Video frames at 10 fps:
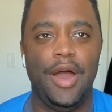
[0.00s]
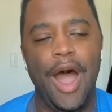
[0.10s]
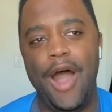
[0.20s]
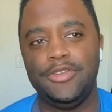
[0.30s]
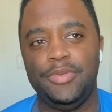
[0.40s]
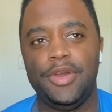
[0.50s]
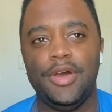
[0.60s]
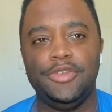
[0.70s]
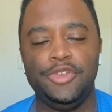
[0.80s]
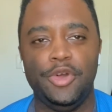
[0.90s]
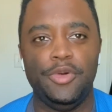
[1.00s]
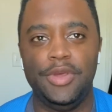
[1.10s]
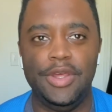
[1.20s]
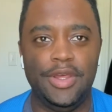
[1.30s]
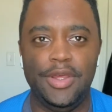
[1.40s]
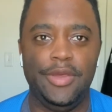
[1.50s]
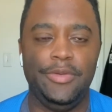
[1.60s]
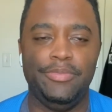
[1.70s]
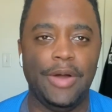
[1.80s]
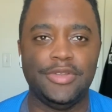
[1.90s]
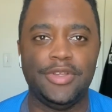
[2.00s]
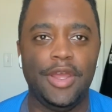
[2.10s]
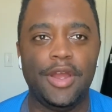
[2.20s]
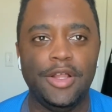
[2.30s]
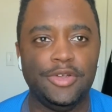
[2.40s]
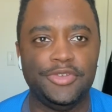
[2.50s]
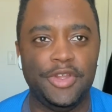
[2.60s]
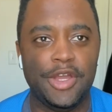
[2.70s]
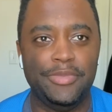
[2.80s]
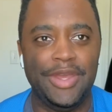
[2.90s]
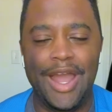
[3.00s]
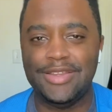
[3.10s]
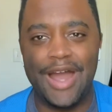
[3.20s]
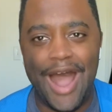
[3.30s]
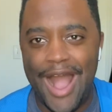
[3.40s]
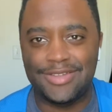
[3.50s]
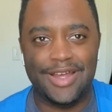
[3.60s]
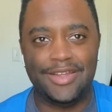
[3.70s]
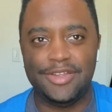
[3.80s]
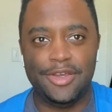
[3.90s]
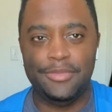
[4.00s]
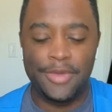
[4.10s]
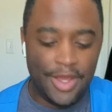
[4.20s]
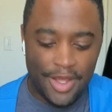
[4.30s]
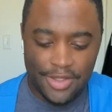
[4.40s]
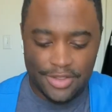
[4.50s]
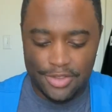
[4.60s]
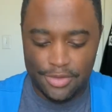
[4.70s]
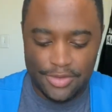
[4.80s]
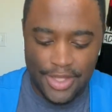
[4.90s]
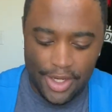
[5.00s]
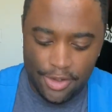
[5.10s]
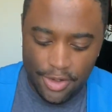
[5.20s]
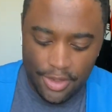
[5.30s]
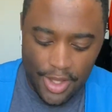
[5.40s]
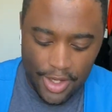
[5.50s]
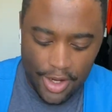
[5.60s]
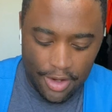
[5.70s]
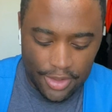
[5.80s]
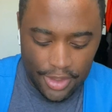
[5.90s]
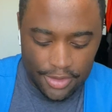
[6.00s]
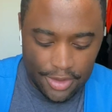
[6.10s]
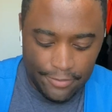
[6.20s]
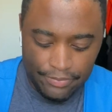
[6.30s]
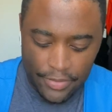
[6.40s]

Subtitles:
Obviously because, you know, he about the same color as them. He got the eyes like them, the little like curly like hair like them.